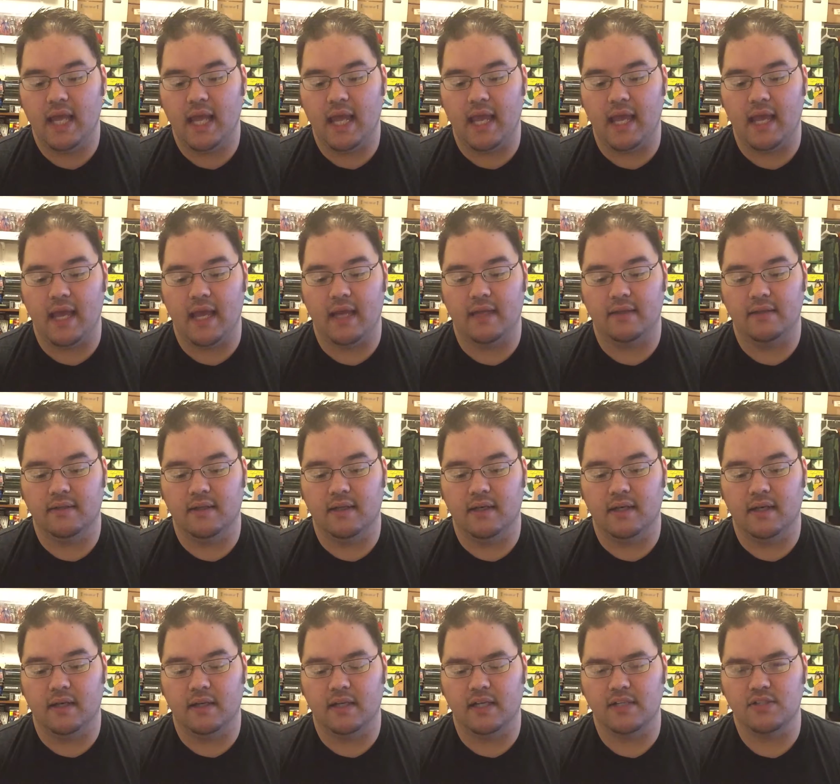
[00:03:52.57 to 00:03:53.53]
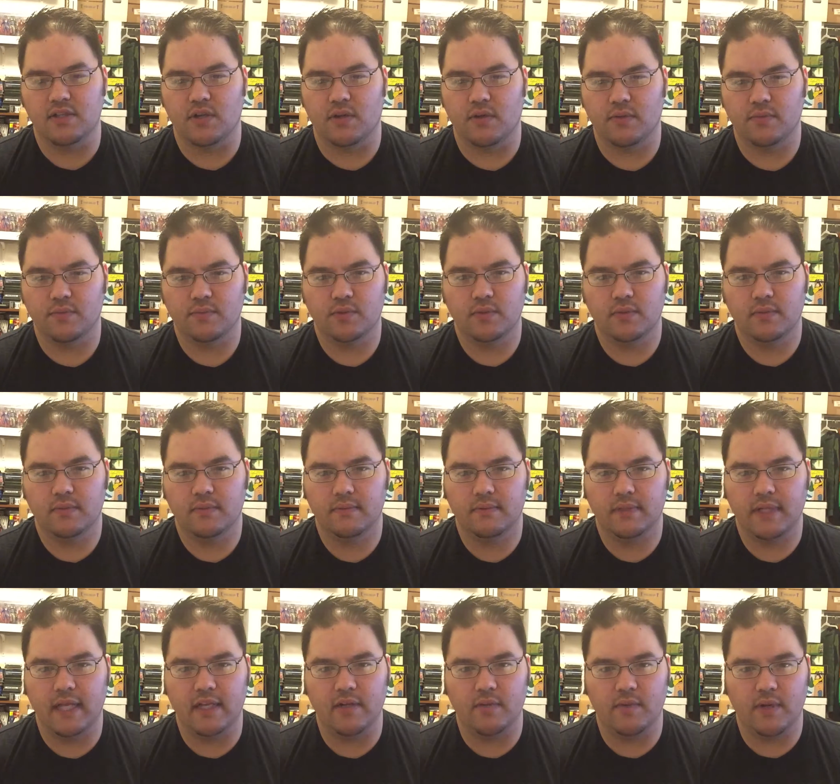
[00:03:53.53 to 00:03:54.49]
and because they're
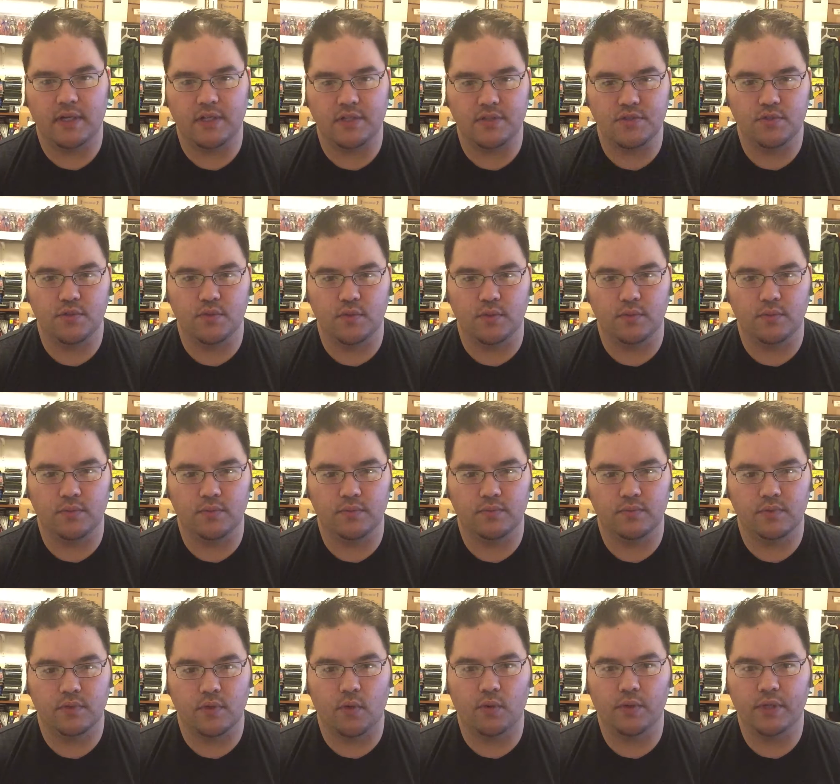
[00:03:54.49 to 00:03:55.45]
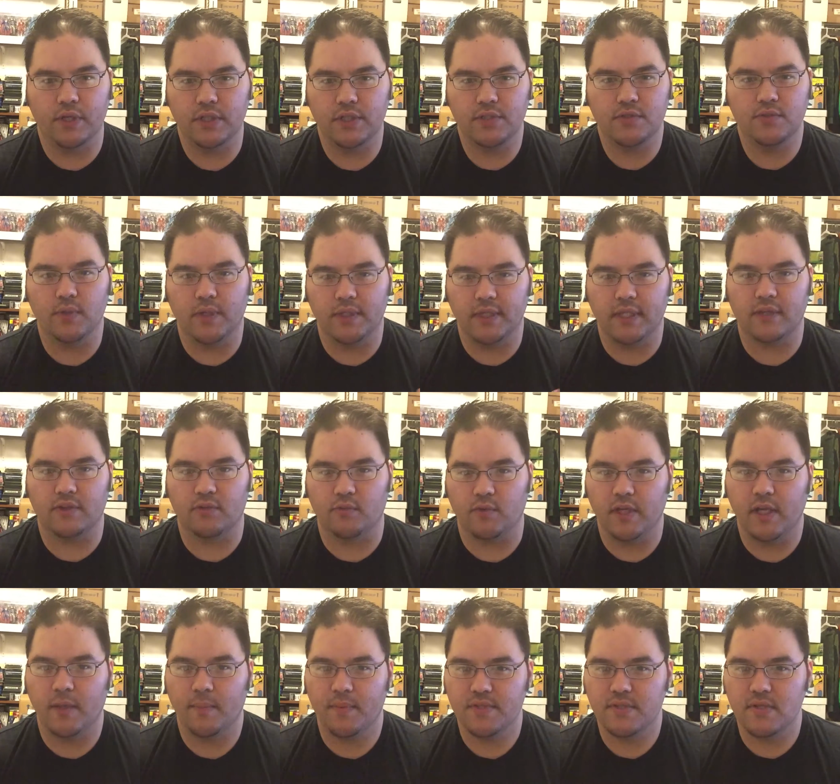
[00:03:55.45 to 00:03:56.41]
they're only going to do I think
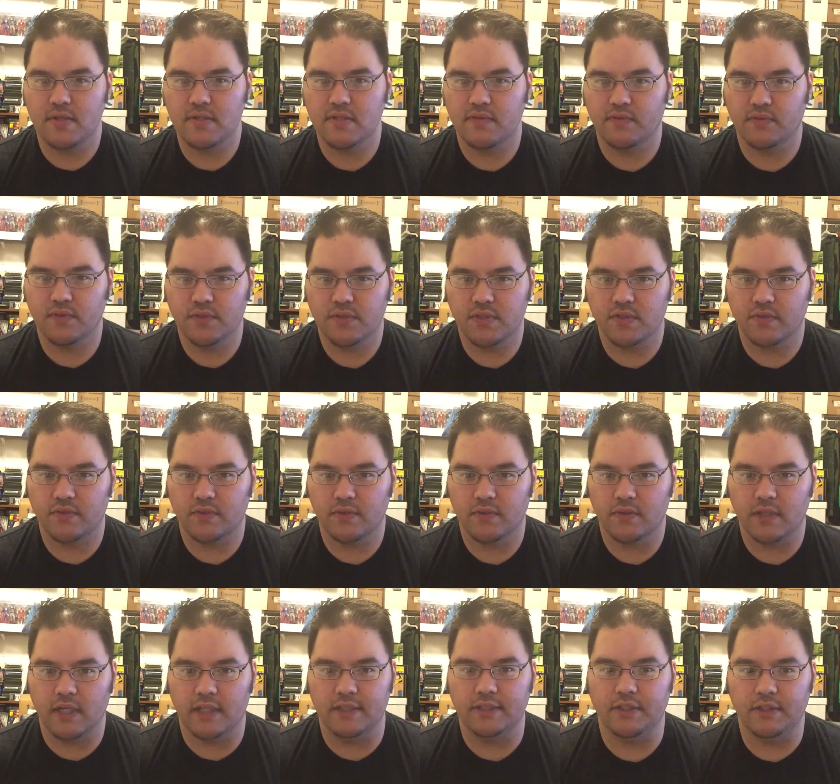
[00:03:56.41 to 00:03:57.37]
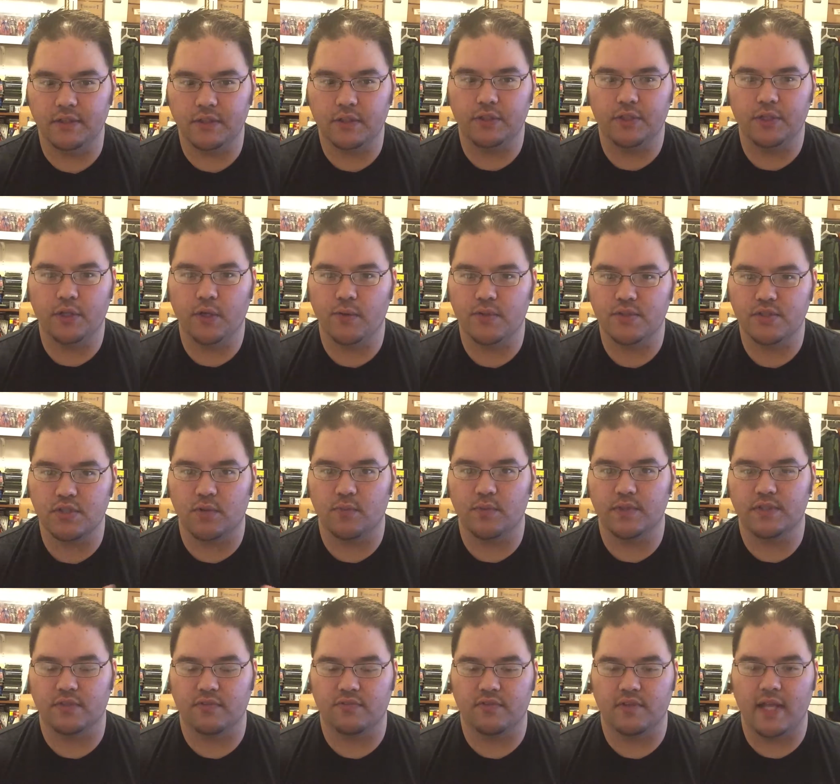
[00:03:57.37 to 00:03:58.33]
3 episodes of Lucifer, and then they're going to go into a
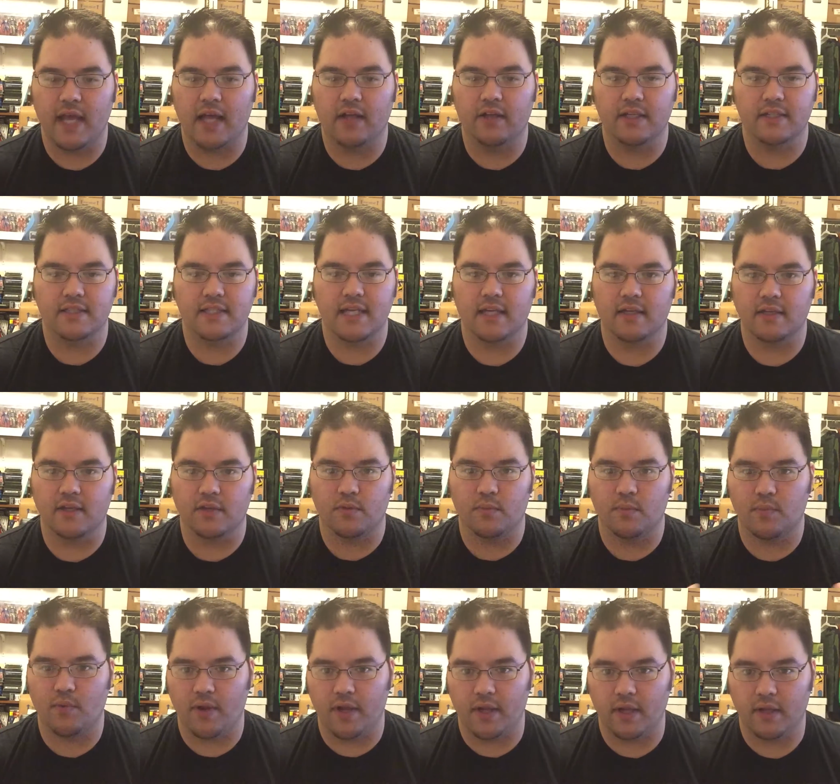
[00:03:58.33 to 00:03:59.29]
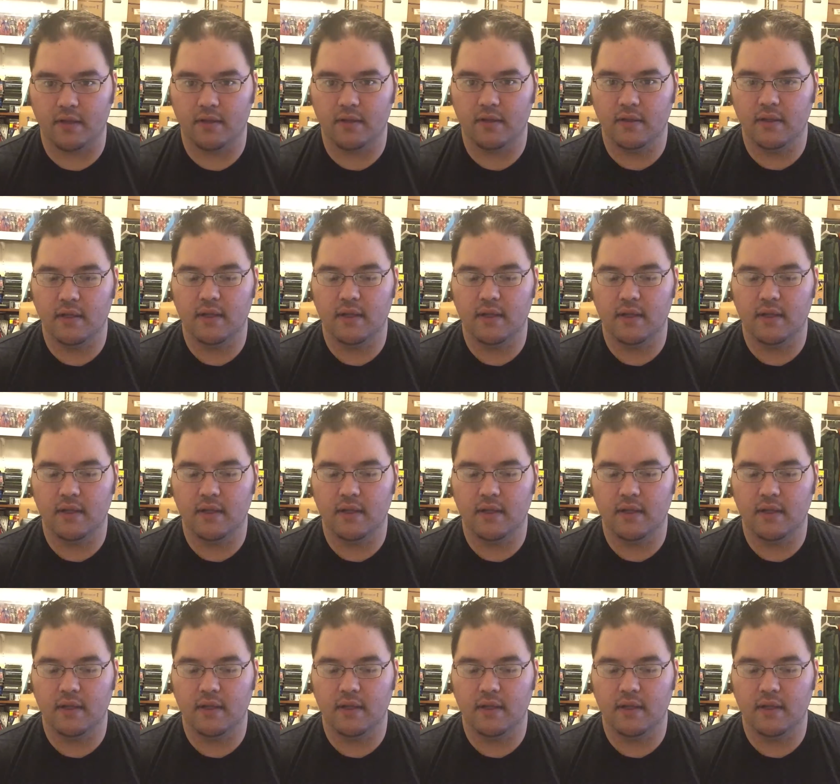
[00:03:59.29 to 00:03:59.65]
winter finale and take another break,